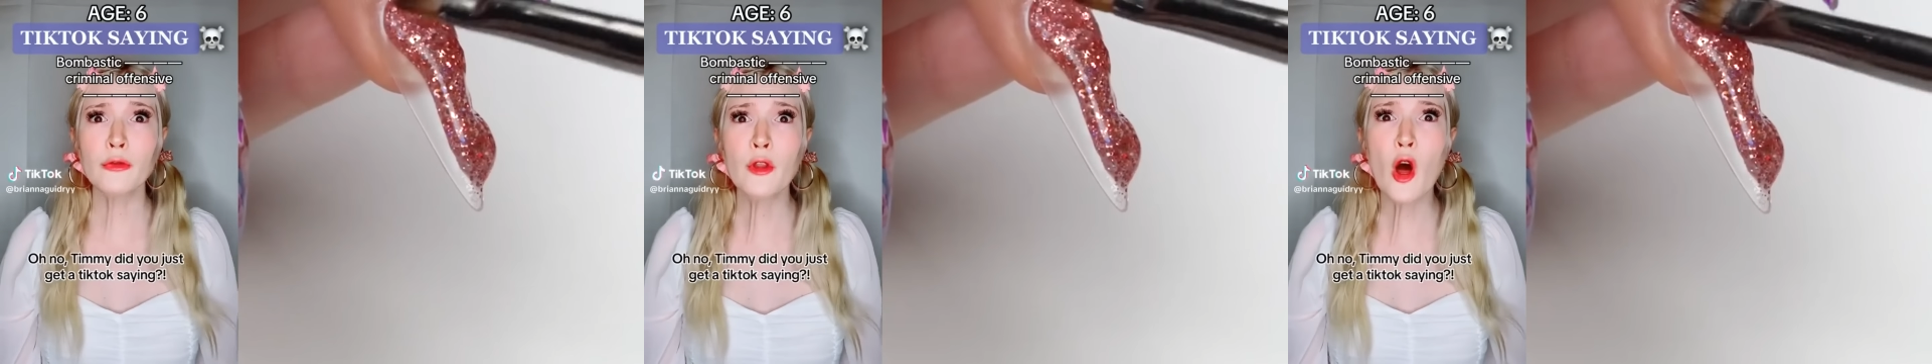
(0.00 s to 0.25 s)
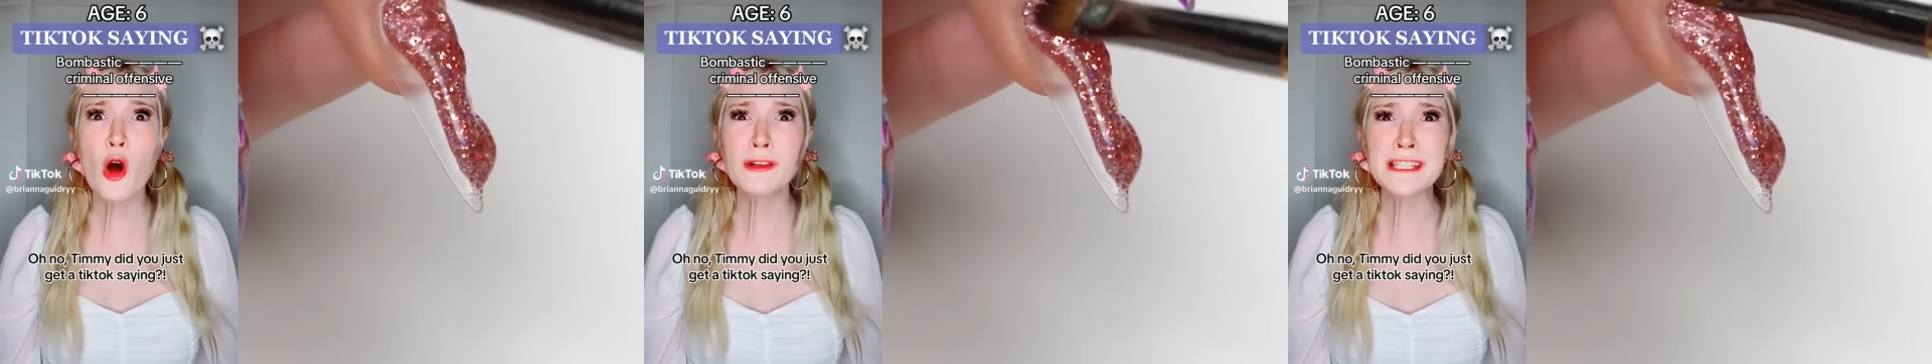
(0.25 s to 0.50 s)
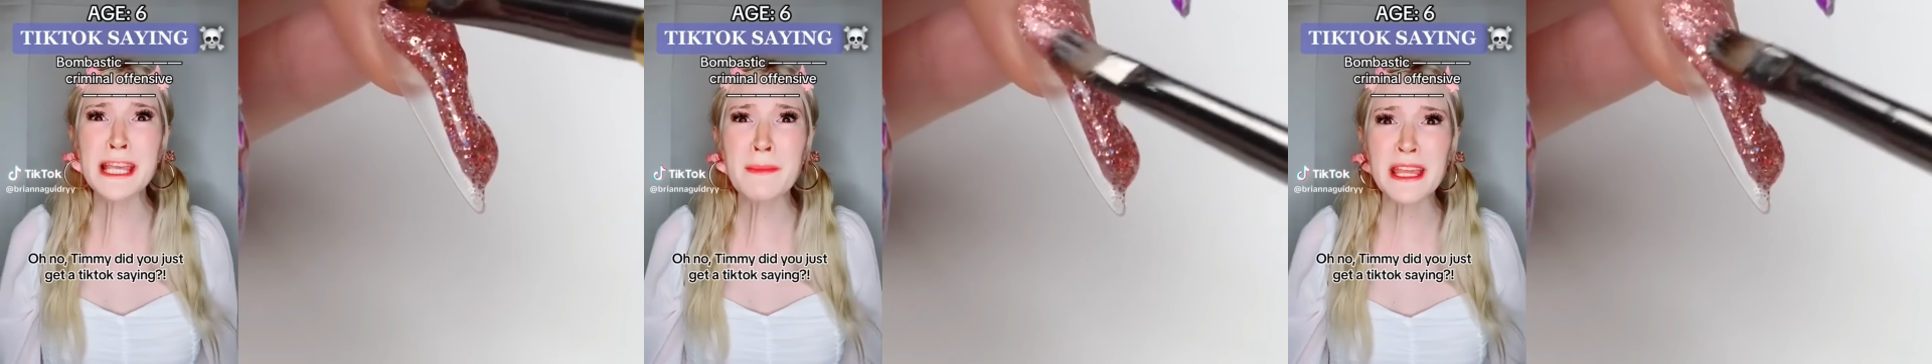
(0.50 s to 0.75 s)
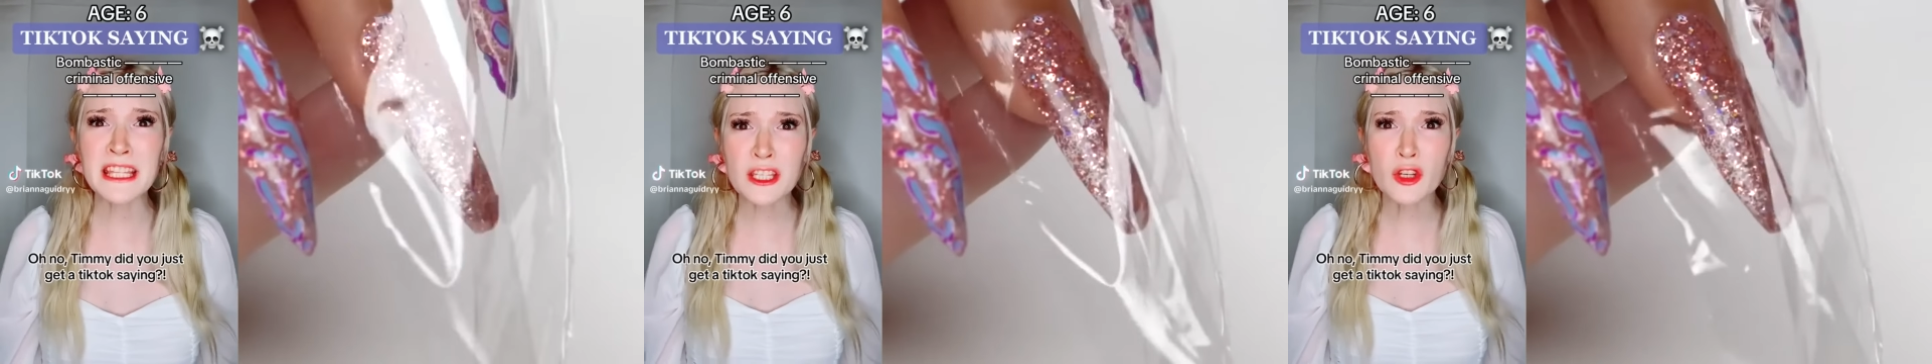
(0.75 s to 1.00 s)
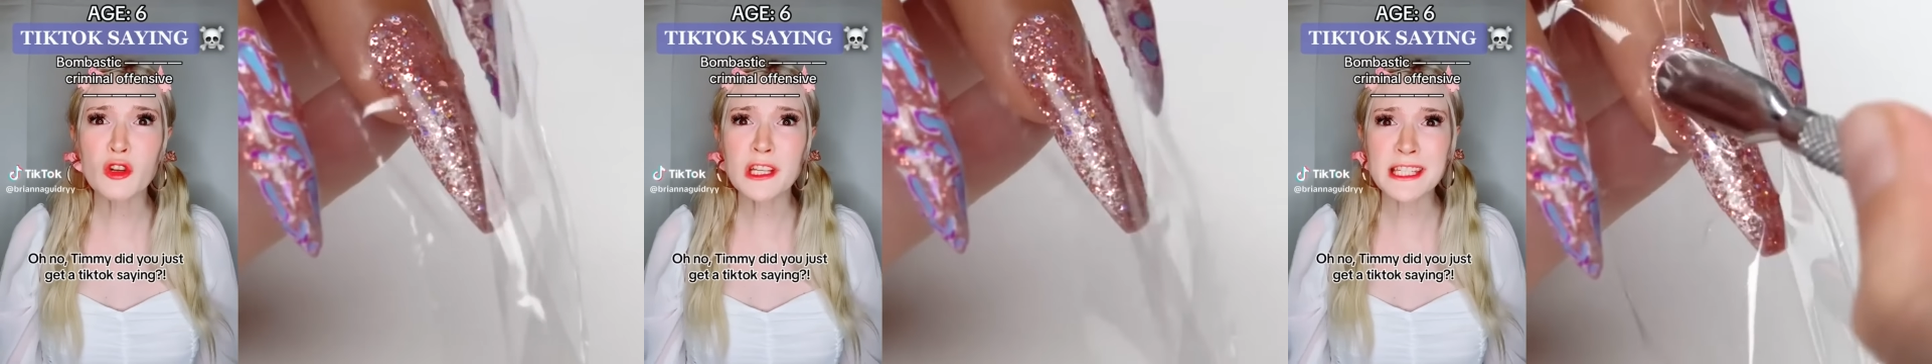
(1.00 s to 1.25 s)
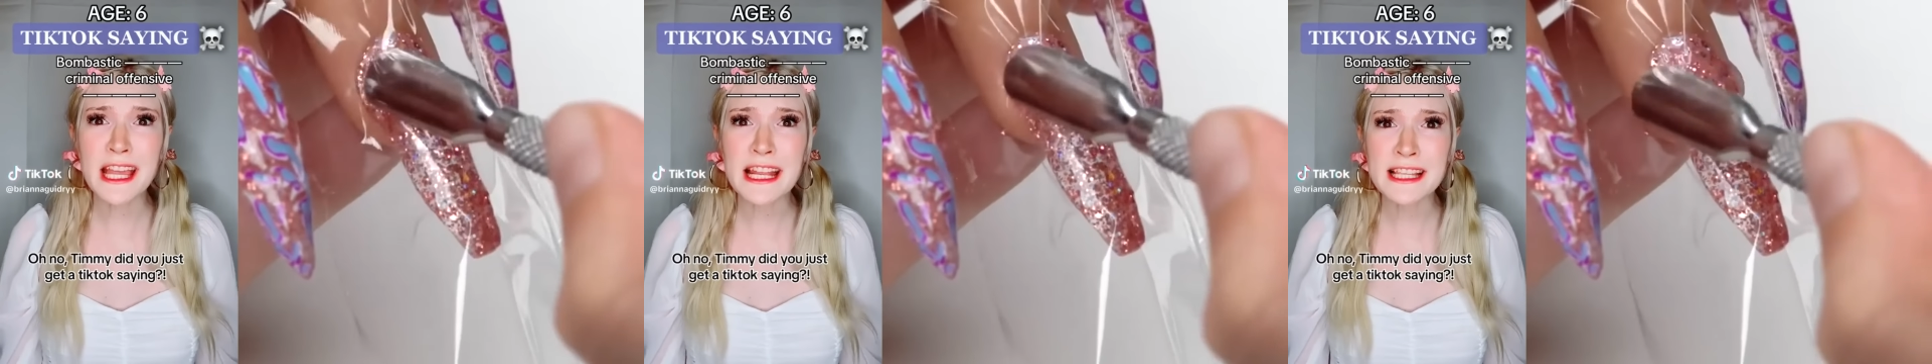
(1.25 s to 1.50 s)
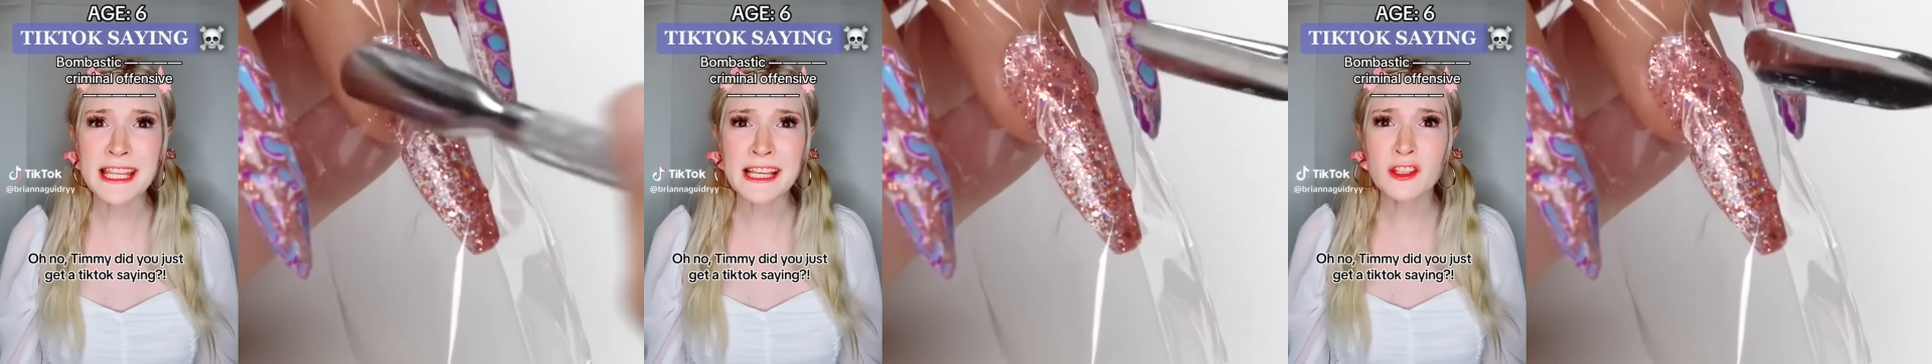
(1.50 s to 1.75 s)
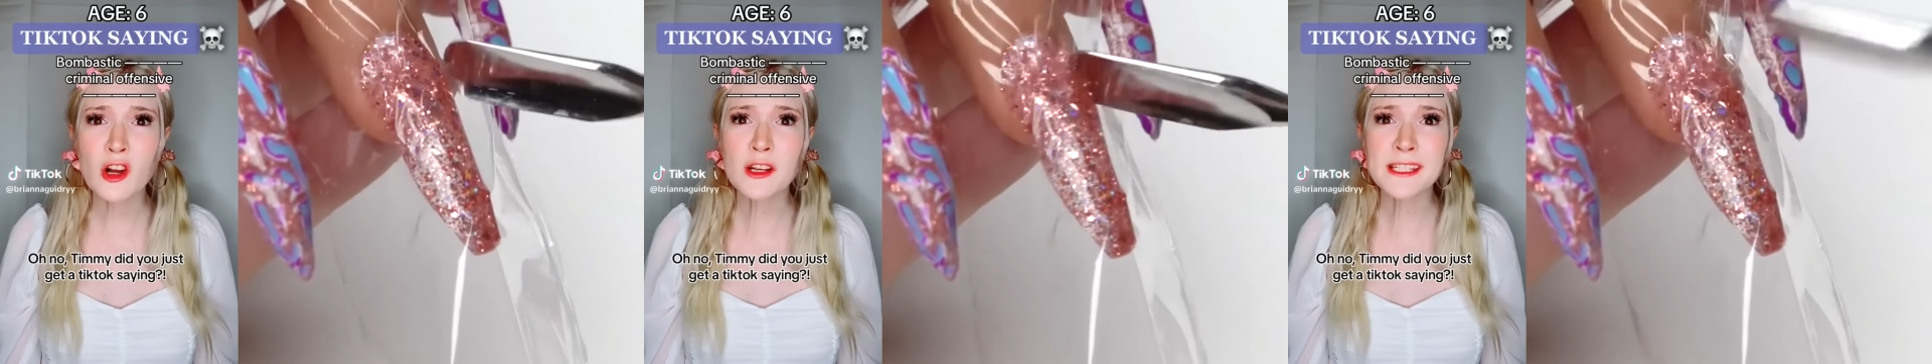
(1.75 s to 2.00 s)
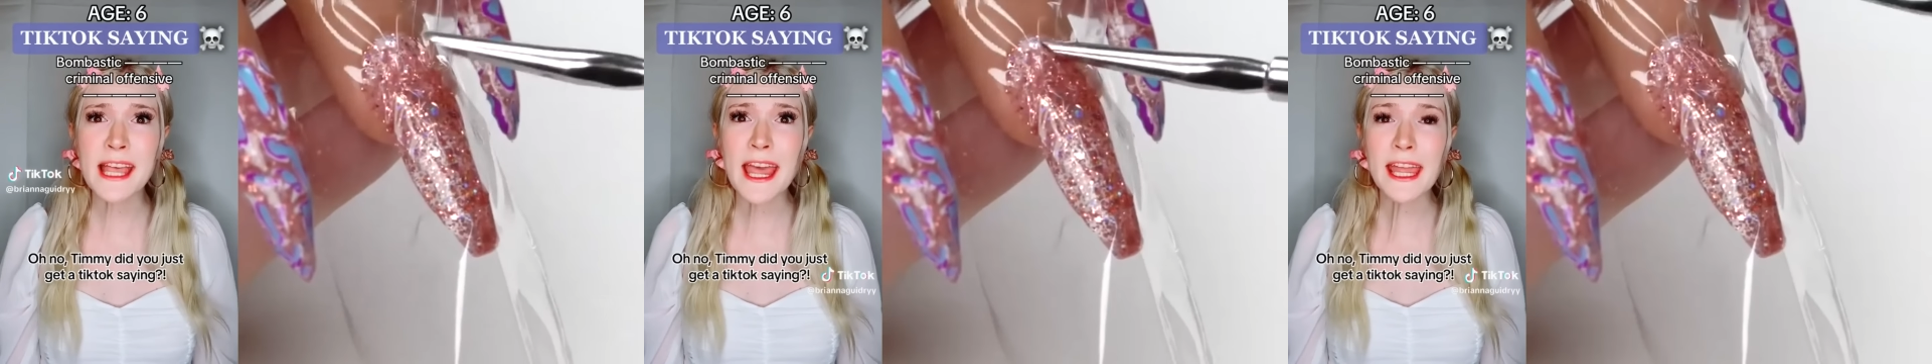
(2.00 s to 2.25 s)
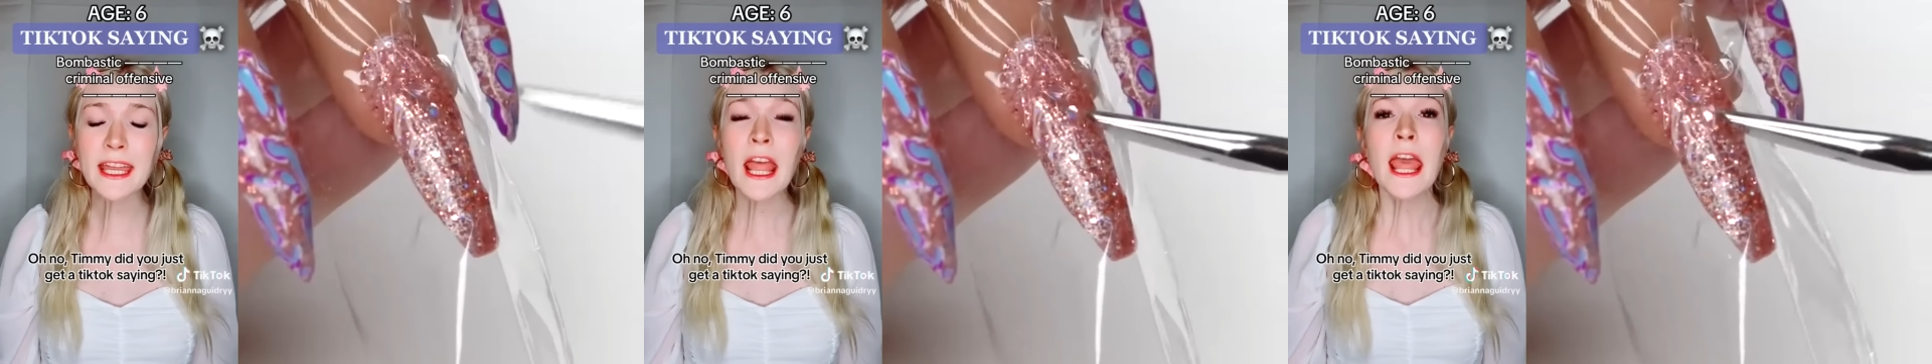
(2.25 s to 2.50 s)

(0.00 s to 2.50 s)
Oh no, Timmy, did you just get a TikTok saying?